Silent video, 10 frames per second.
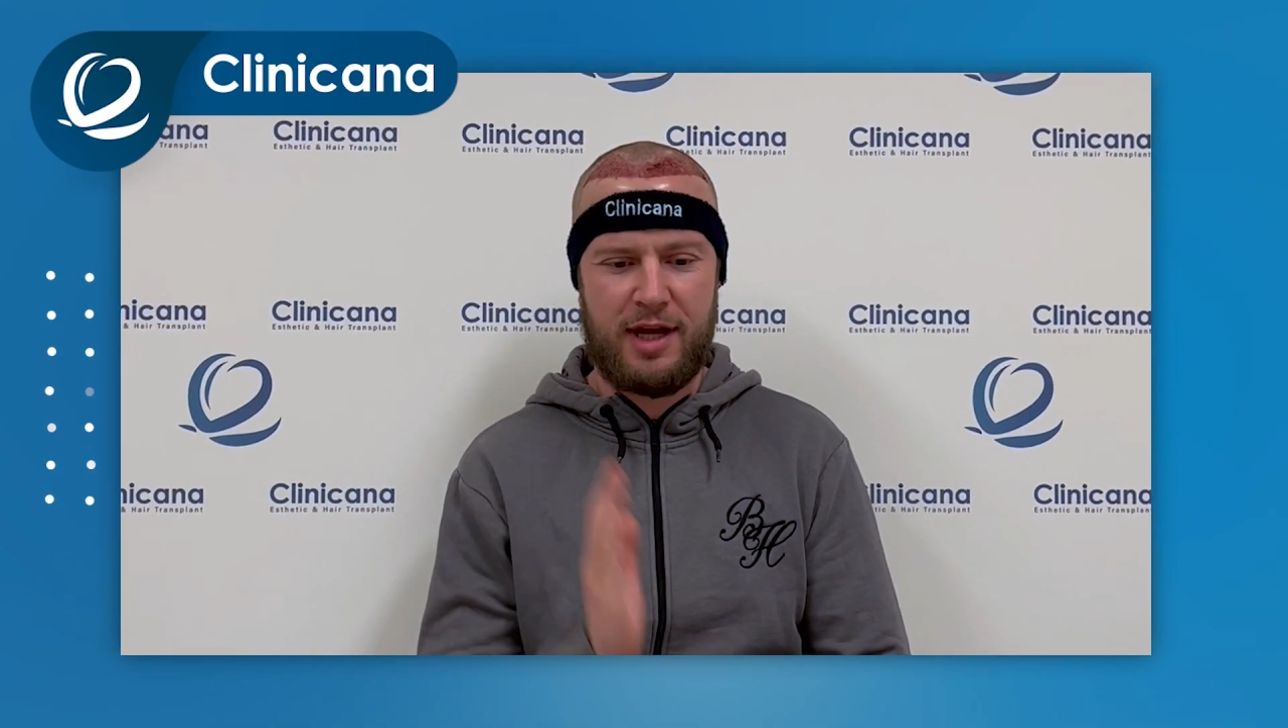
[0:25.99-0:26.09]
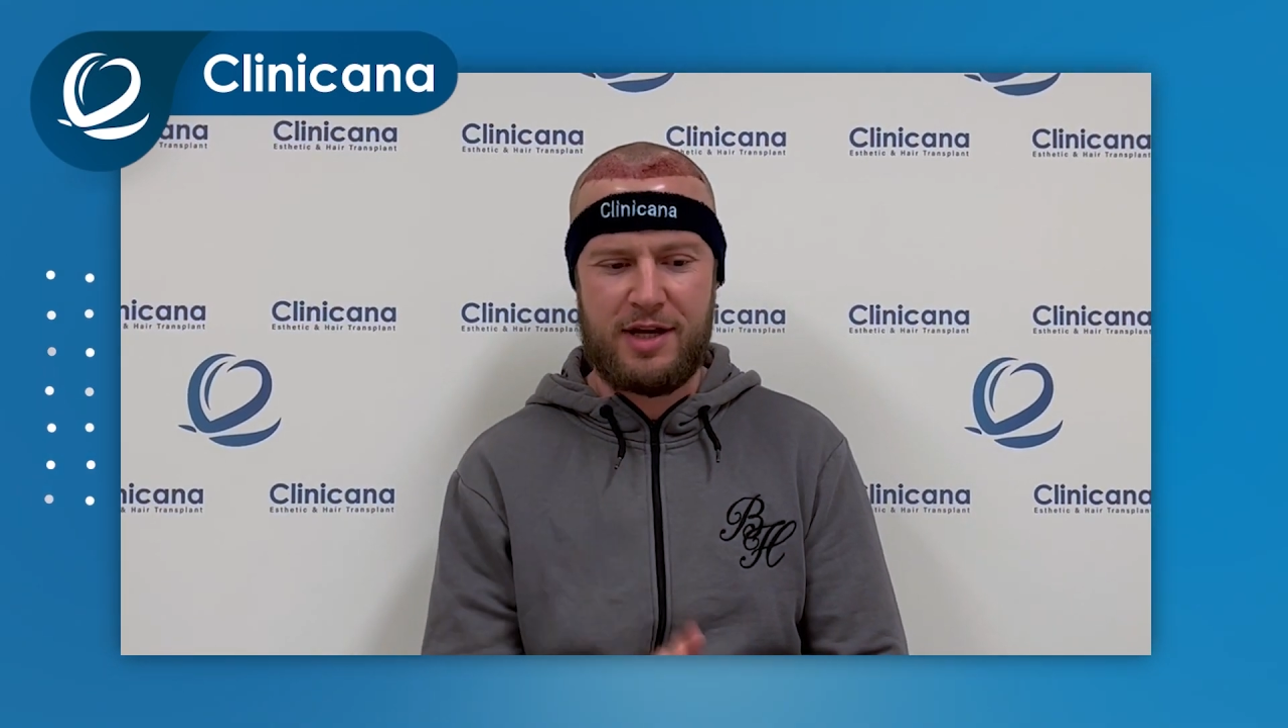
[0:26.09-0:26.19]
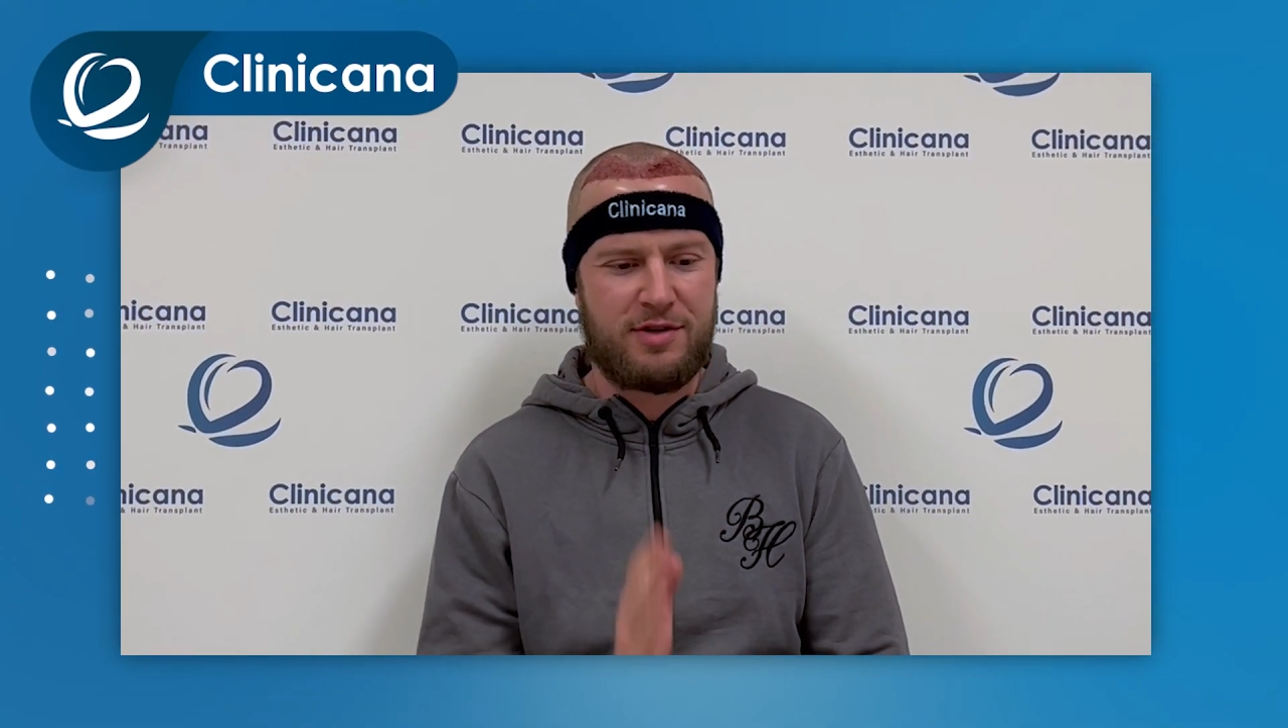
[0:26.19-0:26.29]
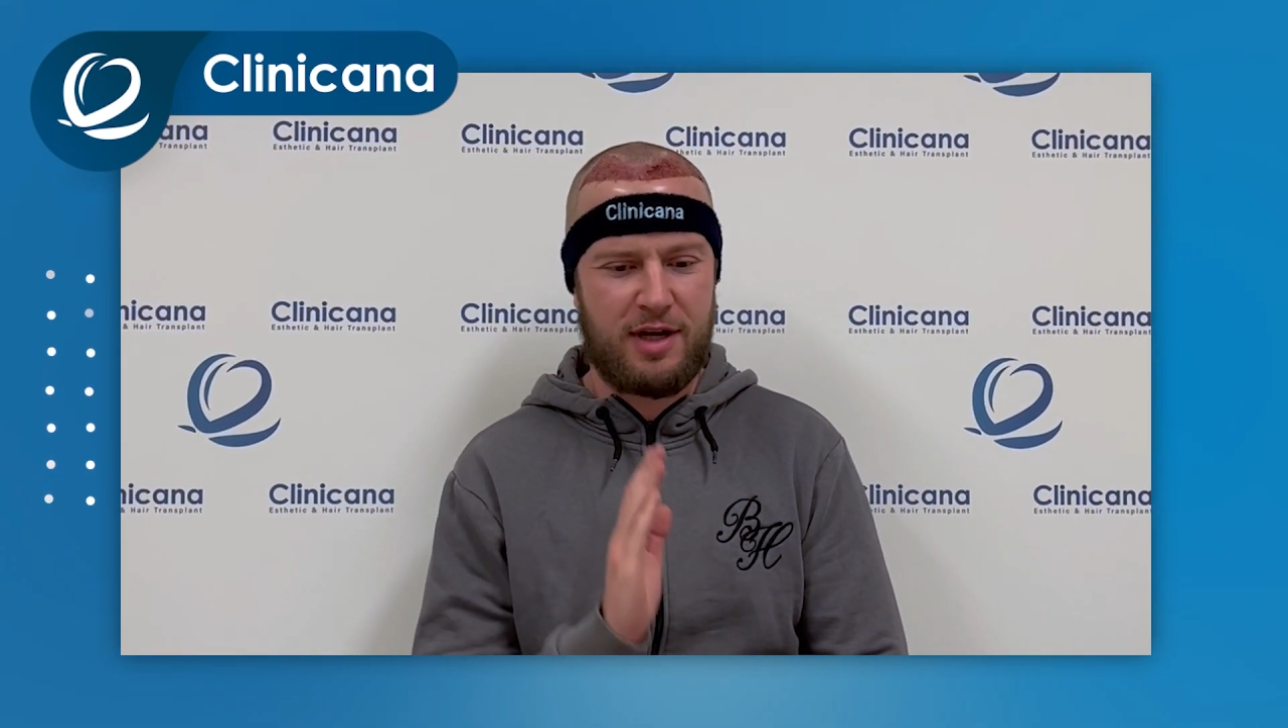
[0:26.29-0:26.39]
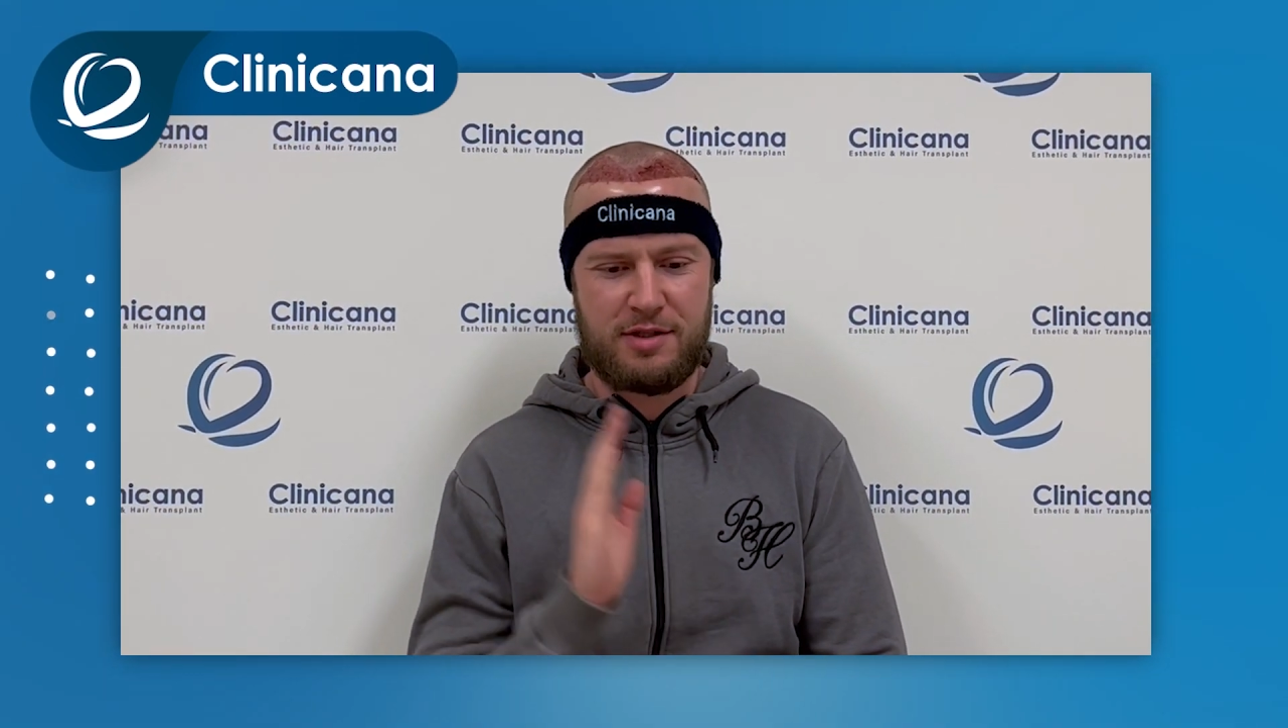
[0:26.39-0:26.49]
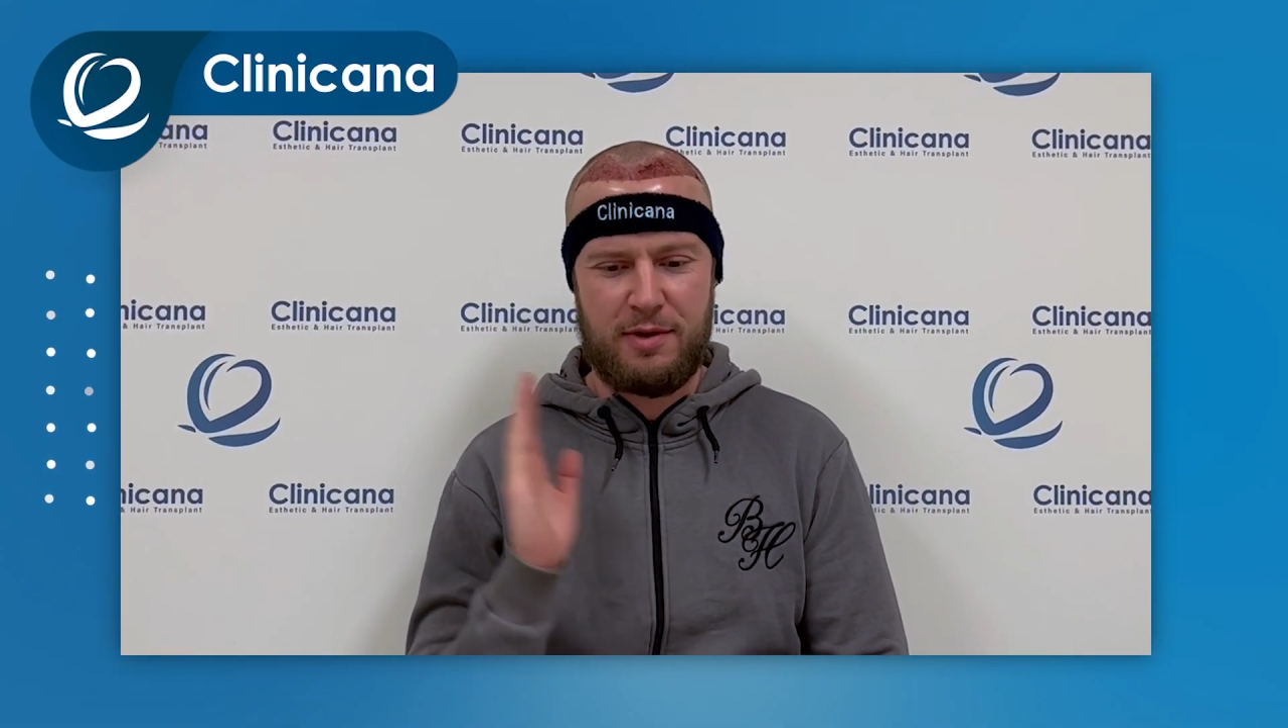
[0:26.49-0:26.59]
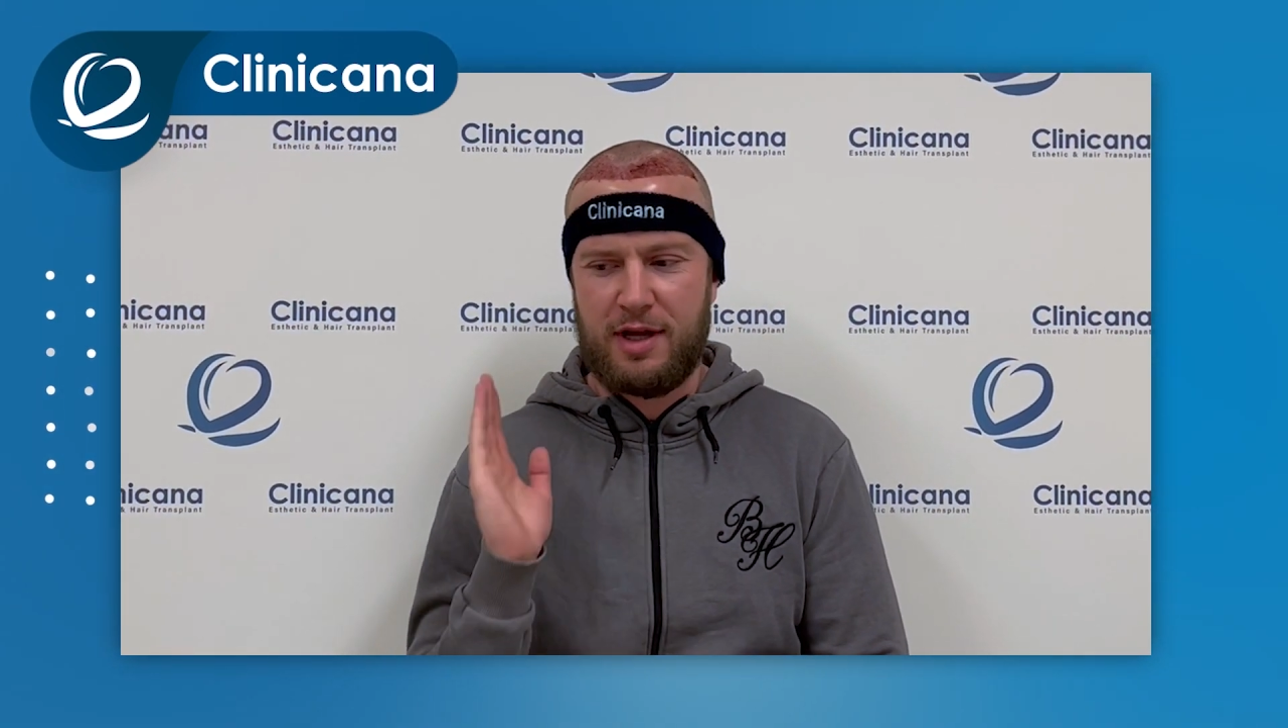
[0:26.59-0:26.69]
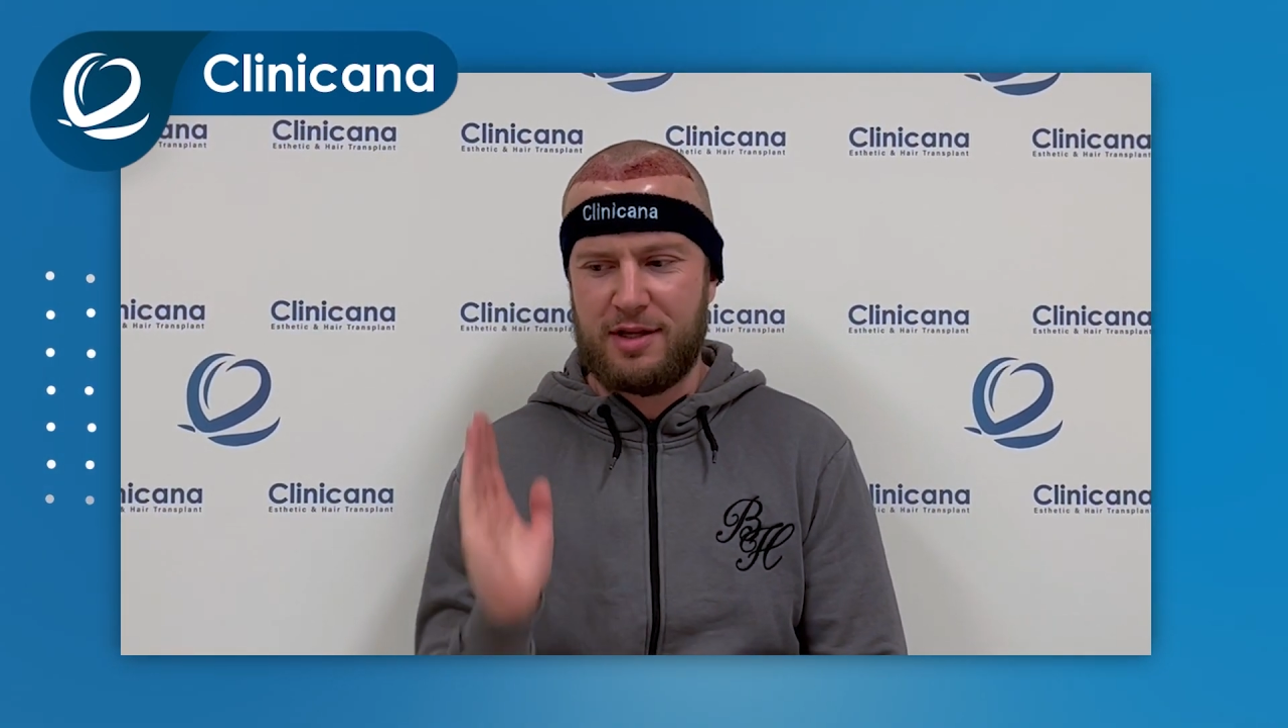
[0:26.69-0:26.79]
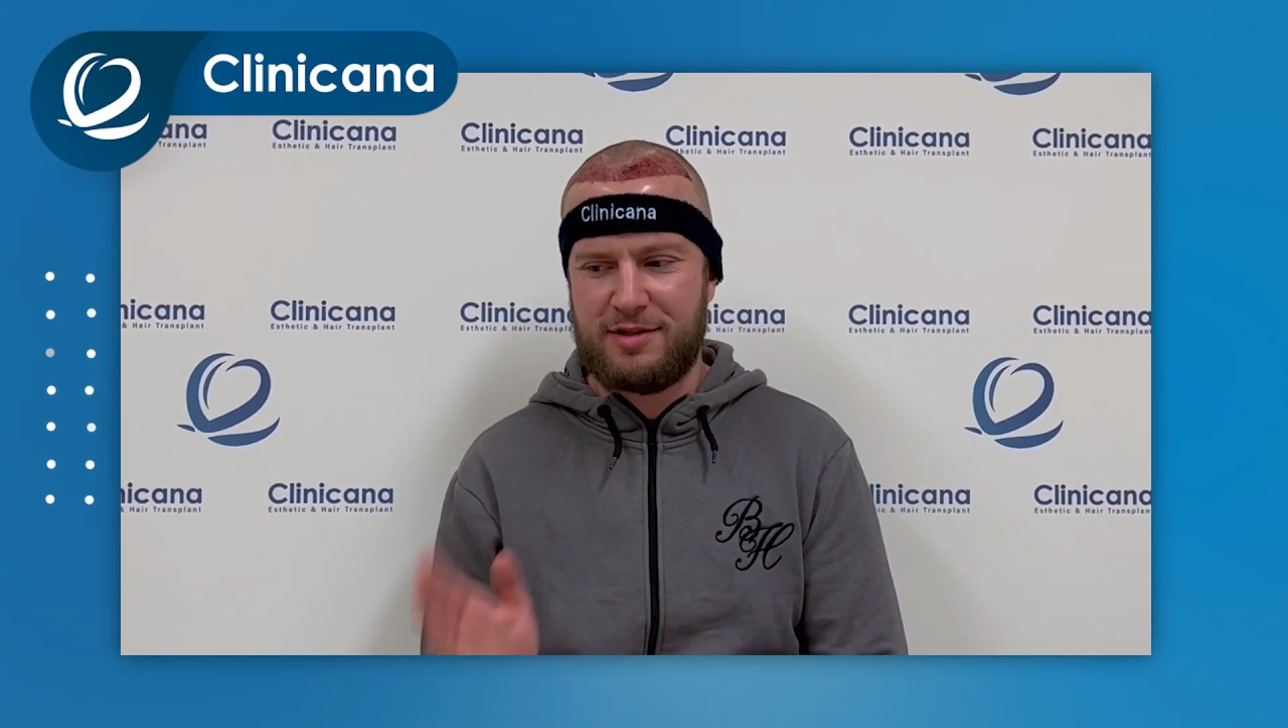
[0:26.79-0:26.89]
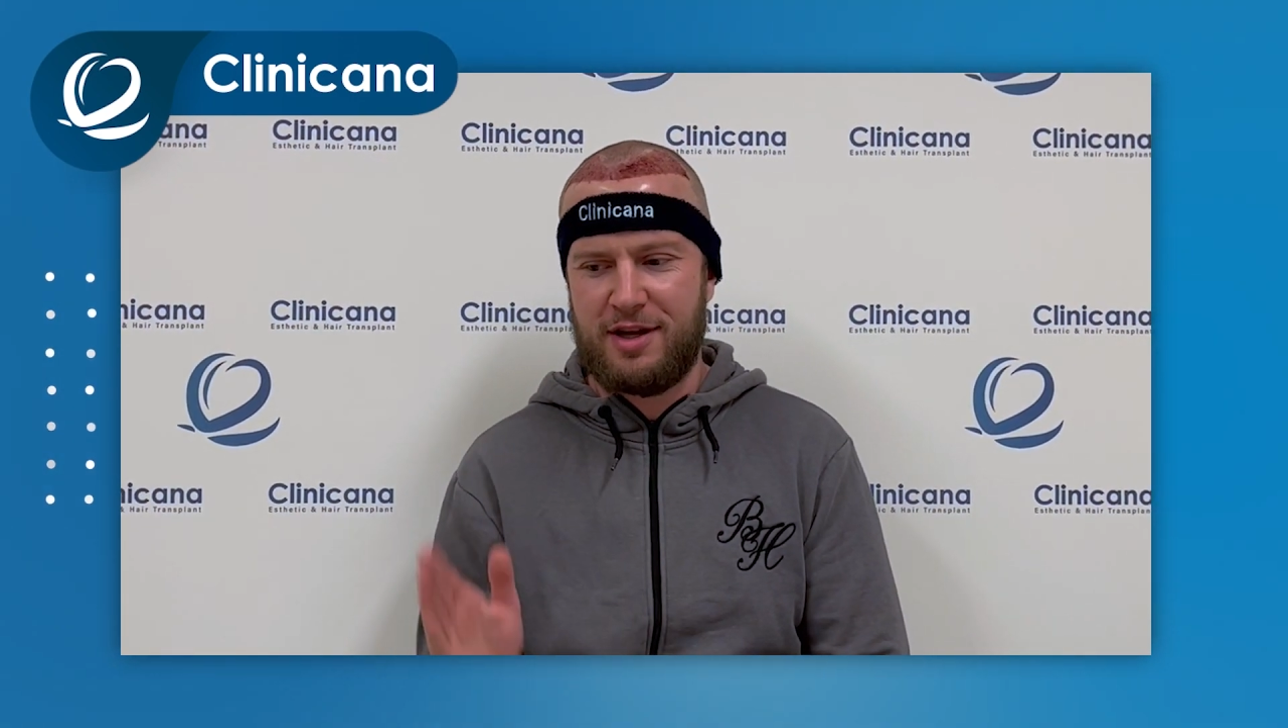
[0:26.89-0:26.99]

the hair transplant,